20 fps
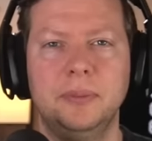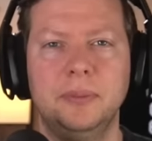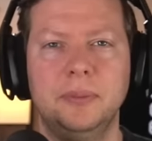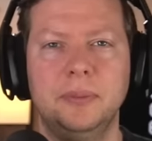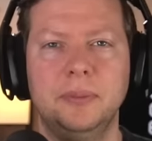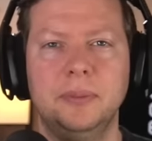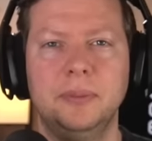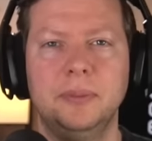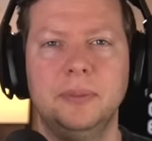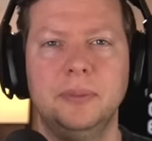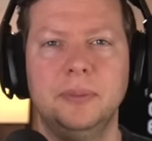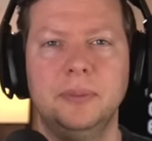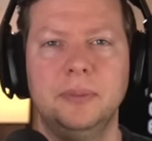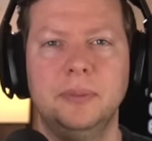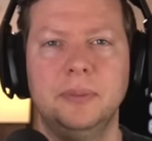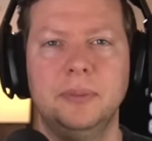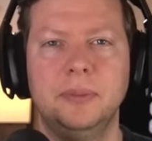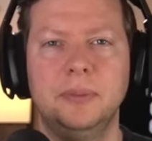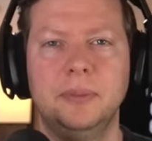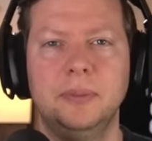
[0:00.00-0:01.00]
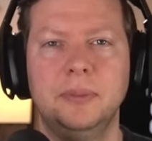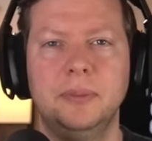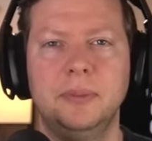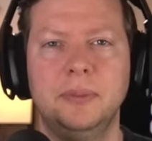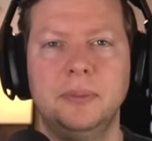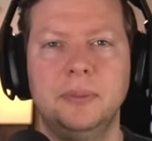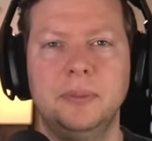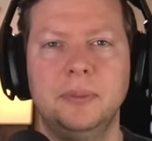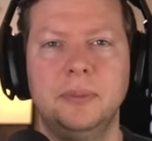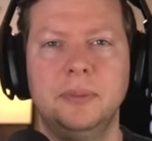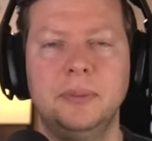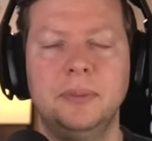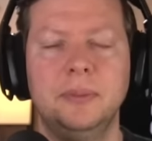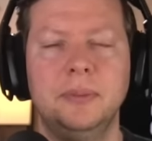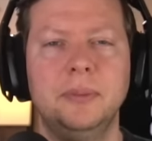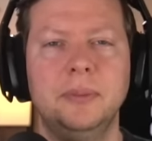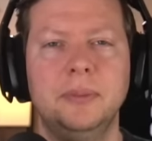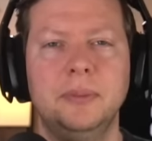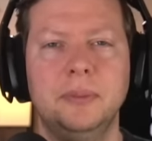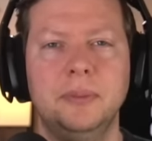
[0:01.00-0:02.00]

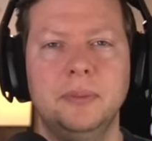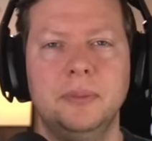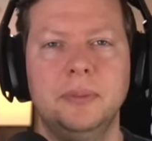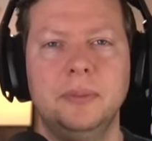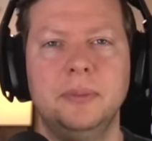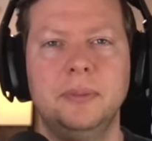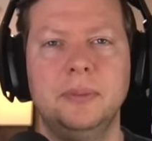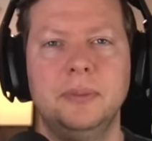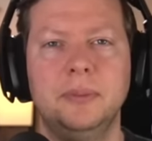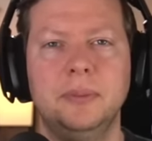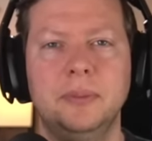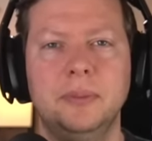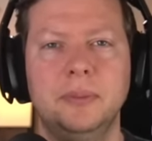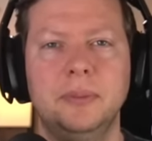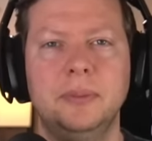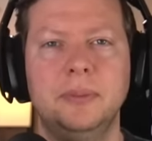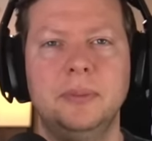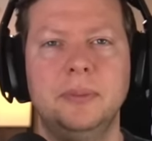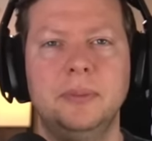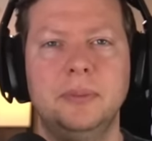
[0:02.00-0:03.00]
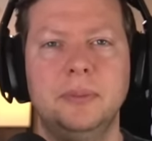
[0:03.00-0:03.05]
[no speech]